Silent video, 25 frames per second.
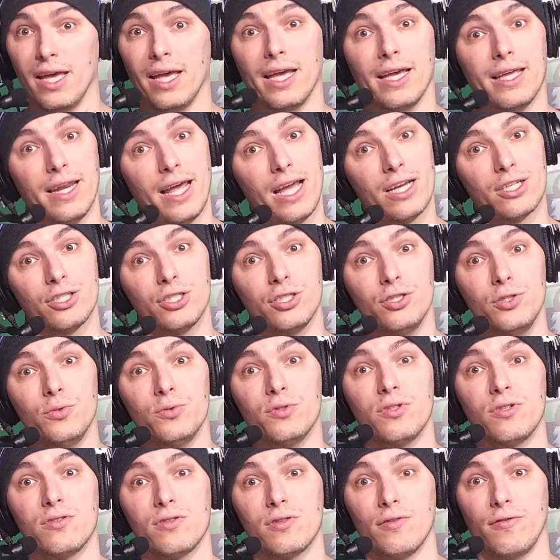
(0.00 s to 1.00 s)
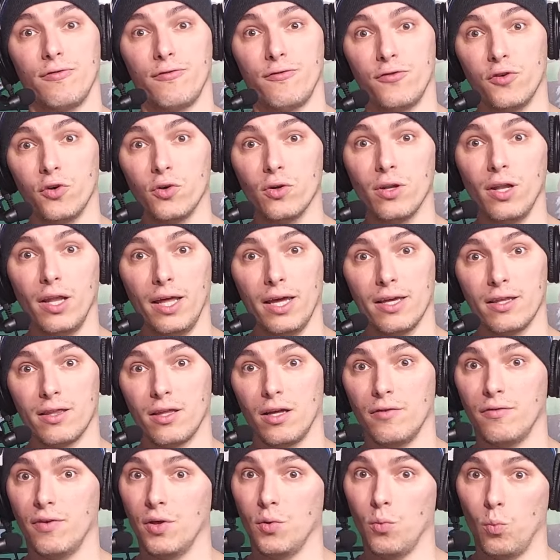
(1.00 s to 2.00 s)
it actually uses the full length
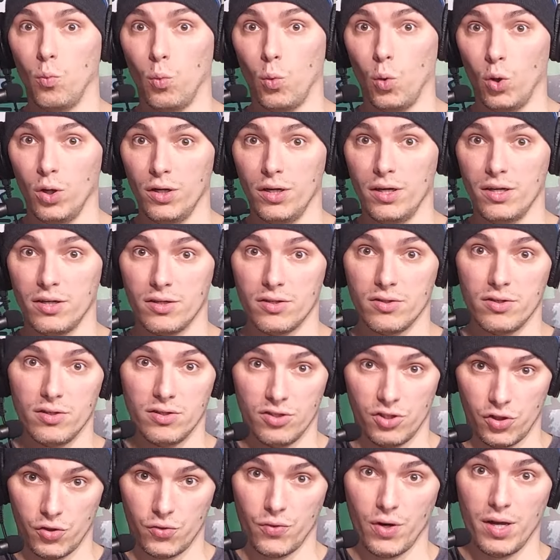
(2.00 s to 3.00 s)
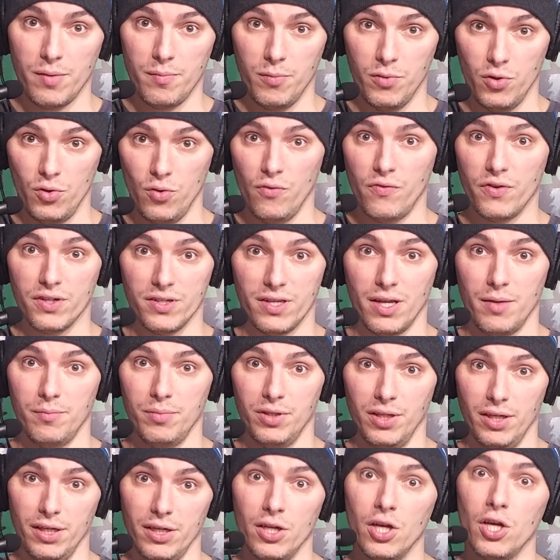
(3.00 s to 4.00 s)
of a 1 straight maneuver
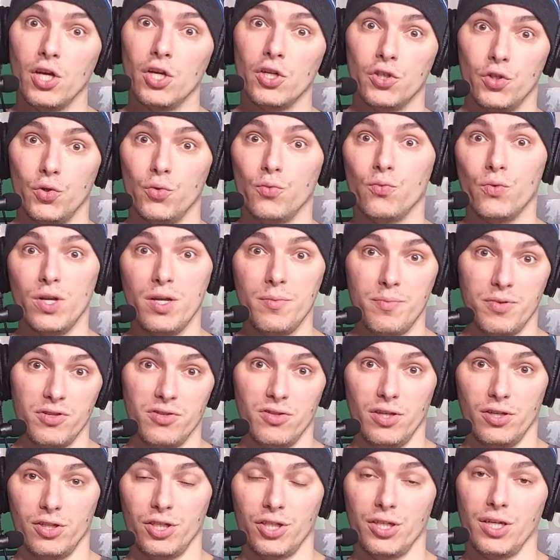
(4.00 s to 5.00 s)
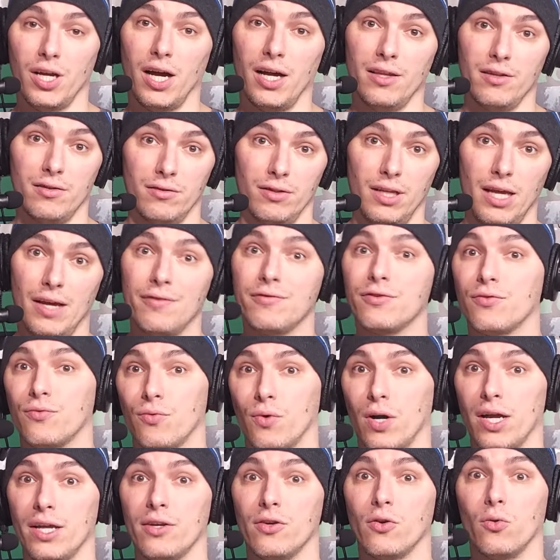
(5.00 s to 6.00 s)
template to reposition either left,
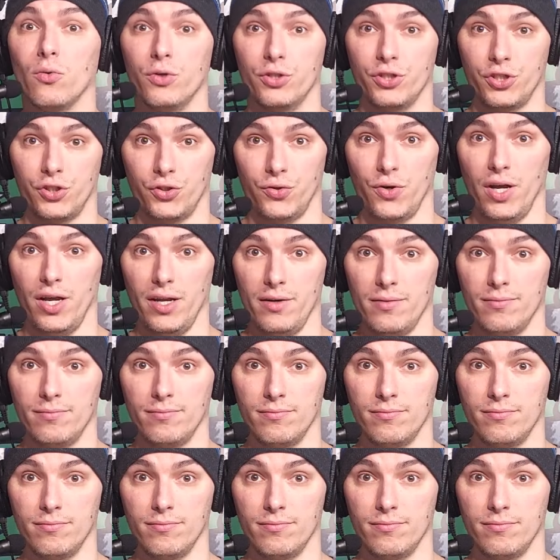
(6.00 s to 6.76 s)
right, or straight.